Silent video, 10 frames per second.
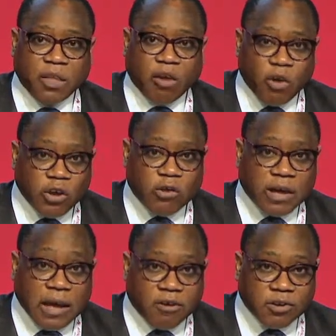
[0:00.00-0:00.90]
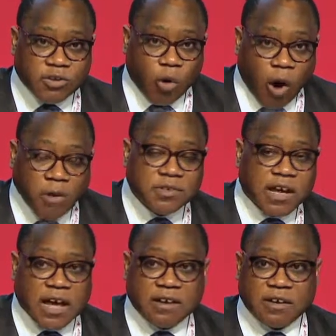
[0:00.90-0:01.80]
when you look at, according to
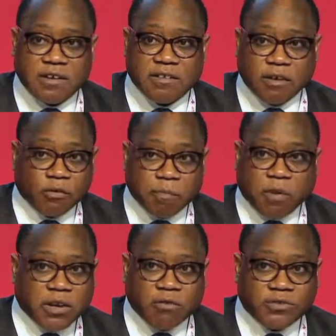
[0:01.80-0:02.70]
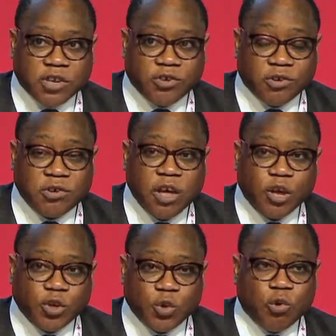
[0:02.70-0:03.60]
ONTAG, the report that was issued,
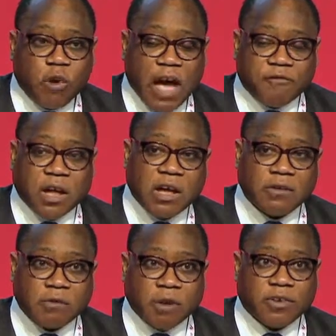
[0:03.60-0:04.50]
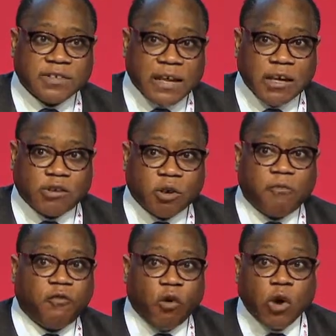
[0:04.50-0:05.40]
2 African countries are in the top
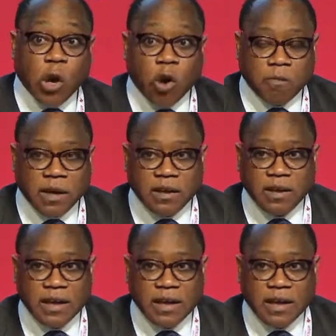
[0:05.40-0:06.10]
4 globally.